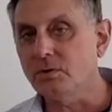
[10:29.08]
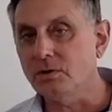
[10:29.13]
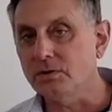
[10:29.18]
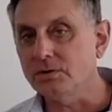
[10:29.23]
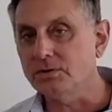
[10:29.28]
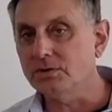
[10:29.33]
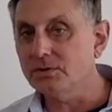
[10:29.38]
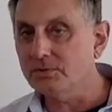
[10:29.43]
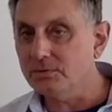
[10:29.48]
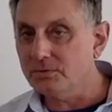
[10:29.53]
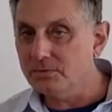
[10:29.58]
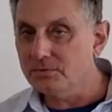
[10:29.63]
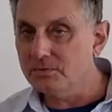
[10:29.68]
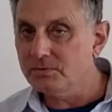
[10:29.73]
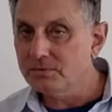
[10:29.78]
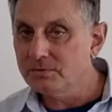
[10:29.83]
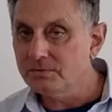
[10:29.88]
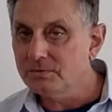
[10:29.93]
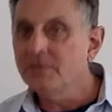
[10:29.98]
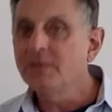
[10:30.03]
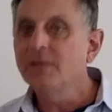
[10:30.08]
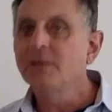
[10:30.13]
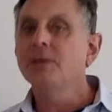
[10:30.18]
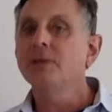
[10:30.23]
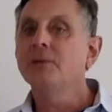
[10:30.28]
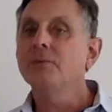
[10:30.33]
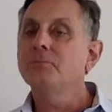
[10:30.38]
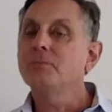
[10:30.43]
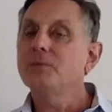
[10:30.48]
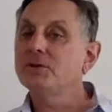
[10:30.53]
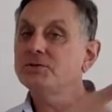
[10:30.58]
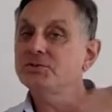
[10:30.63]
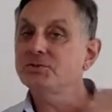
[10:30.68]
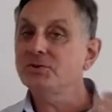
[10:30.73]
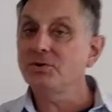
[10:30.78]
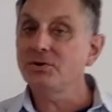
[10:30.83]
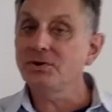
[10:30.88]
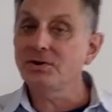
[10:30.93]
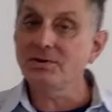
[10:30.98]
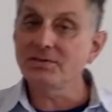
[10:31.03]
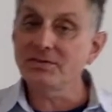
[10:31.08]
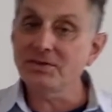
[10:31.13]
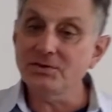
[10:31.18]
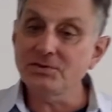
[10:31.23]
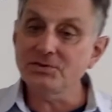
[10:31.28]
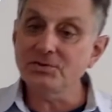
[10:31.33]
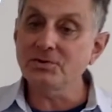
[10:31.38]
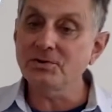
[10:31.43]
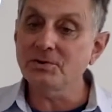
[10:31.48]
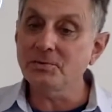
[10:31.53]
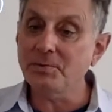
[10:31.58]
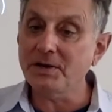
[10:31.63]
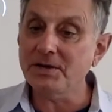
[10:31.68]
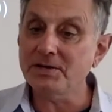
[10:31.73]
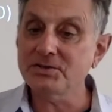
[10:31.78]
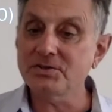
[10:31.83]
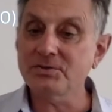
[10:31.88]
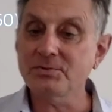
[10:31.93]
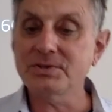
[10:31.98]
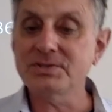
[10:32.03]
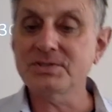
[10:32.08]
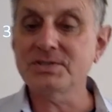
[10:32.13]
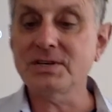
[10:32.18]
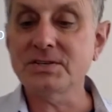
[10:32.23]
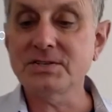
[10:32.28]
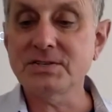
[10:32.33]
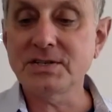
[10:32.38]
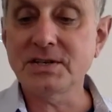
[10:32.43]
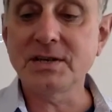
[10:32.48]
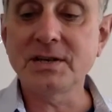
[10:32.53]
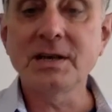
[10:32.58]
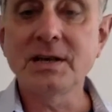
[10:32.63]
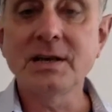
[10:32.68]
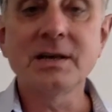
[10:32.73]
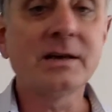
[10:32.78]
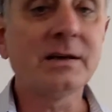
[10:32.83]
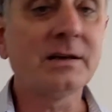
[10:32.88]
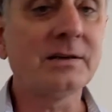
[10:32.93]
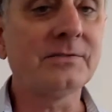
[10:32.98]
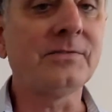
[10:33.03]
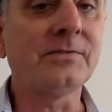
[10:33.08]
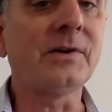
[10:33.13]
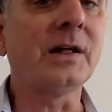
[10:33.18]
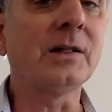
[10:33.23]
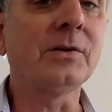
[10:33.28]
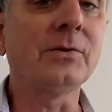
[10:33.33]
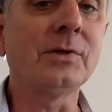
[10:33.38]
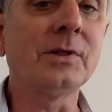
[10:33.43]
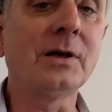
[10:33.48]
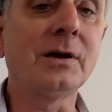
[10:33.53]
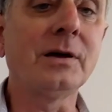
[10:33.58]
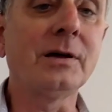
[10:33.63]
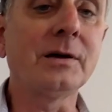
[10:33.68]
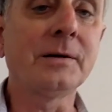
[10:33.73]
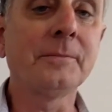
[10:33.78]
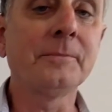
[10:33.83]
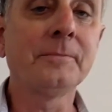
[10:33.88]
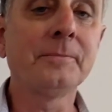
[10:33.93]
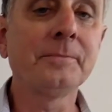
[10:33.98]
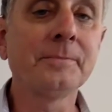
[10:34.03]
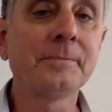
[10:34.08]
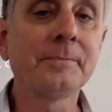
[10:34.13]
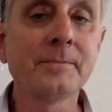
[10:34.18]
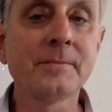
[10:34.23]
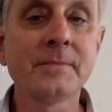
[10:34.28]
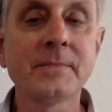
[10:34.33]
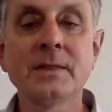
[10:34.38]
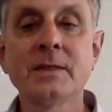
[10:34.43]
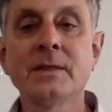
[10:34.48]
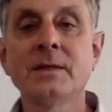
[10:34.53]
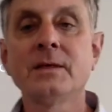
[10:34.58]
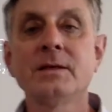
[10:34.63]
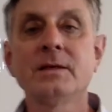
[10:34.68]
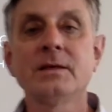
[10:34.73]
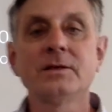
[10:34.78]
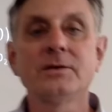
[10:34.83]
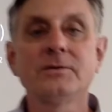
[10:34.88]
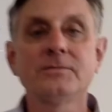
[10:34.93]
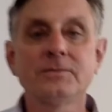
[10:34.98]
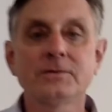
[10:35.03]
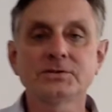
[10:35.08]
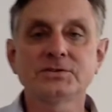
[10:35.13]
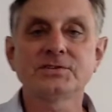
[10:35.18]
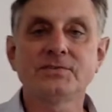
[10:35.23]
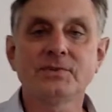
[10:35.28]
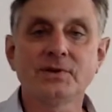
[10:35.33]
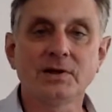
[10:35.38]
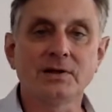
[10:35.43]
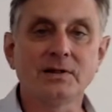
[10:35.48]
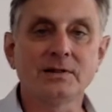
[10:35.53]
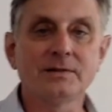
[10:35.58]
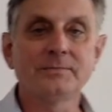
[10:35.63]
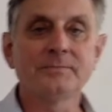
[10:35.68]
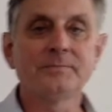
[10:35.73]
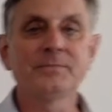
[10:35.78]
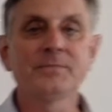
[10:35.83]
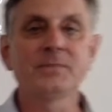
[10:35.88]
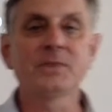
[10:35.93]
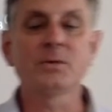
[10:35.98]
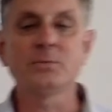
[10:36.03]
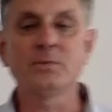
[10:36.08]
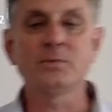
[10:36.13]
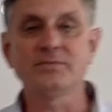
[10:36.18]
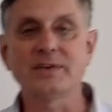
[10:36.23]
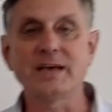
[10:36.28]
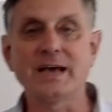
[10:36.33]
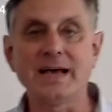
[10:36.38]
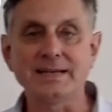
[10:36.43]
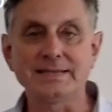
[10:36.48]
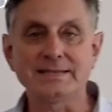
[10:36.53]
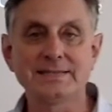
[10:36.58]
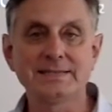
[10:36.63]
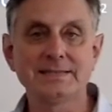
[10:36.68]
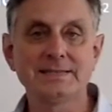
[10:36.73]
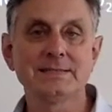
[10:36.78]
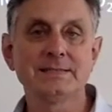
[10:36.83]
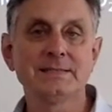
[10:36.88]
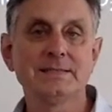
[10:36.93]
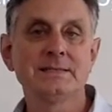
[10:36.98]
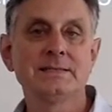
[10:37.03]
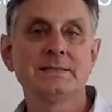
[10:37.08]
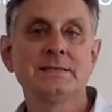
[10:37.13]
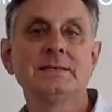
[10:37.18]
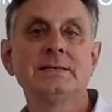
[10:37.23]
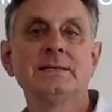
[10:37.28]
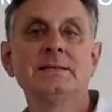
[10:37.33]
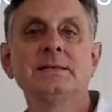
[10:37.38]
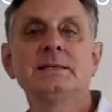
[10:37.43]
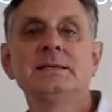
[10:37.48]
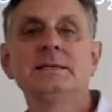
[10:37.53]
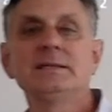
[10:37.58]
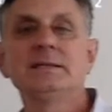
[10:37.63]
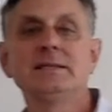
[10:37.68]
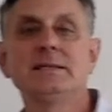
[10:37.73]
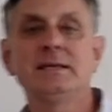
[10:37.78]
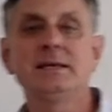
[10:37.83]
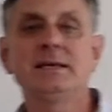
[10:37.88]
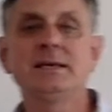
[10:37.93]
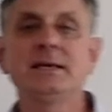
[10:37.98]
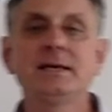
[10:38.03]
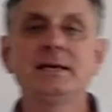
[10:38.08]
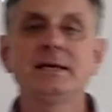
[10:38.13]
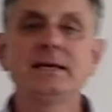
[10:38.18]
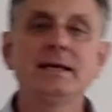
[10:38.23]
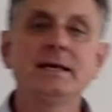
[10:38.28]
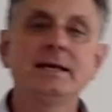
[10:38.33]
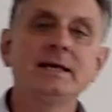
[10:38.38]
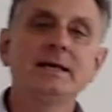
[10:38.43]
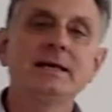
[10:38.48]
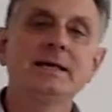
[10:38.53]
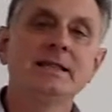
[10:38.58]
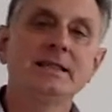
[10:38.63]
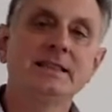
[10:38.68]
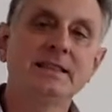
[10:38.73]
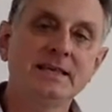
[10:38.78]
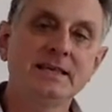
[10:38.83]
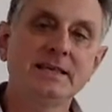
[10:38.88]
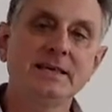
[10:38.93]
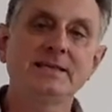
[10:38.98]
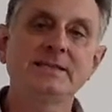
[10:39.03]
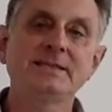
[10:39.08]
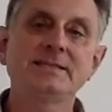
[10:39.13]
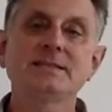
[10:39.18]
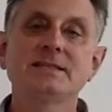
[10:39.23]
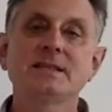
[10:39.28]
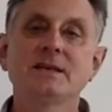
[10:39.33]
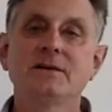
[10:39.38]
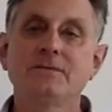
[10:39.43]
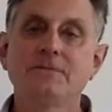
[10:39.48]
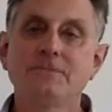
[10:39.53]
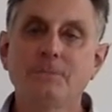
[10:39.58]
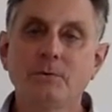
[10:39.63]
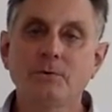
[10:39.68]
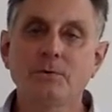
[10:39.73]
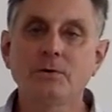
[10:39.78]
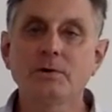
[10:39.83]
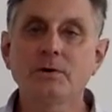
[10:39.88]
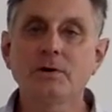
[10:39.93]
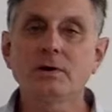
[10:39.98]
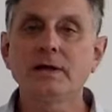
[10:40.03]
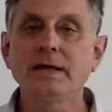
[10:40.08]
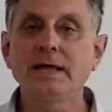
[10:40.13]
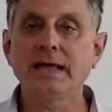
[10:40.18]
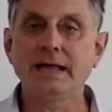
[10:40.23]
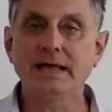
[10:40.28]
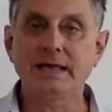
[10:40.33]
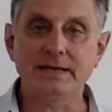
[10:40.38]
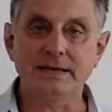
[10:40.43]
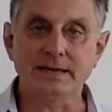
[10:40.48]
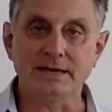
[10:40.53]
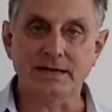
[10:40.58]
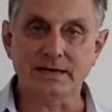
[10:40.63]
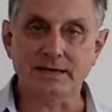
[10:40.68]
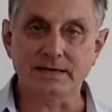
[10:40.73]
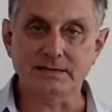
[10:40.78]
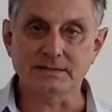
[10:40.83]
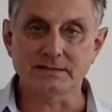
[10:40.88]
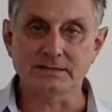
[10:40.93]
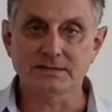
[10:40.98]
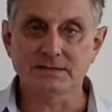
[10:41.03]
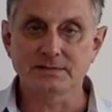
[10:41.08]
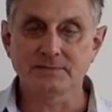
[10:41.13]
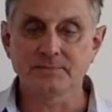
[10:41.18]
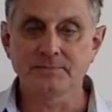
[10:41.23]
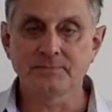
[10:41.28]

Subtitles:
all do, make sure that you turn to page 360 and follow along. First of all, we've got these 4 anions.